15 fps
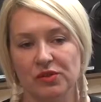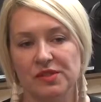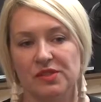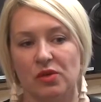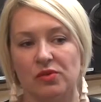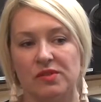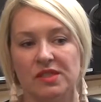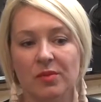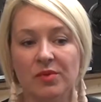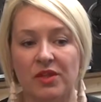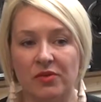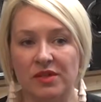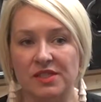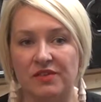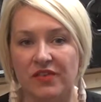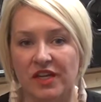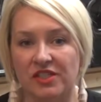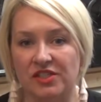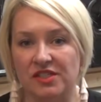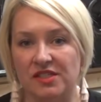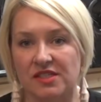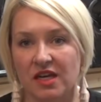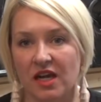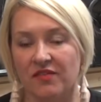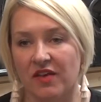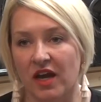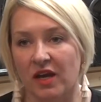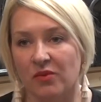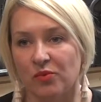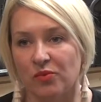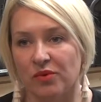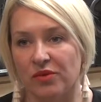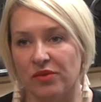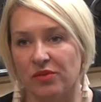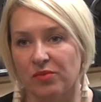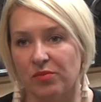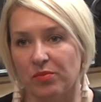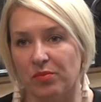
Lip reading: So some of the reservations that I've had with